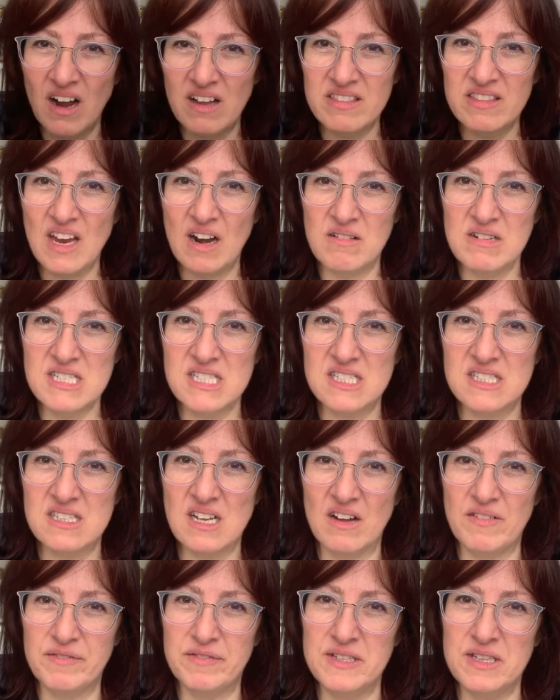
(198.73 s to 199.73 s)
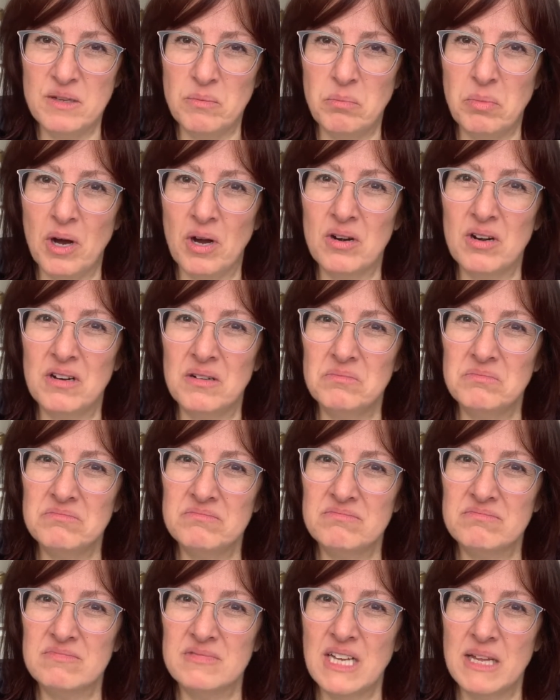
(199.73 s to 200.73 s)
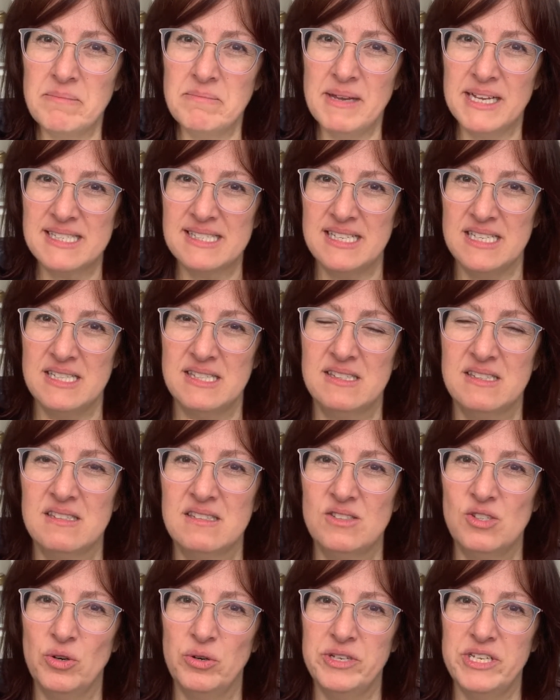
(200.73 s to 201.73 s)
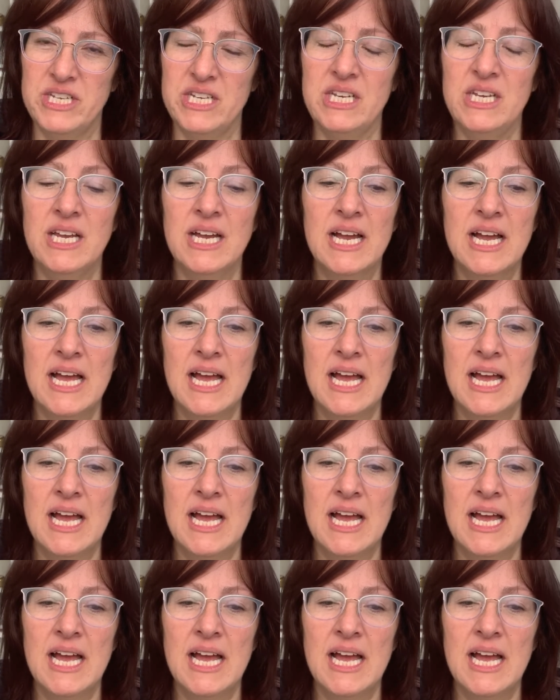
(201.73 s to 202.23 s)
there is stuff in the bottom that makes it dirty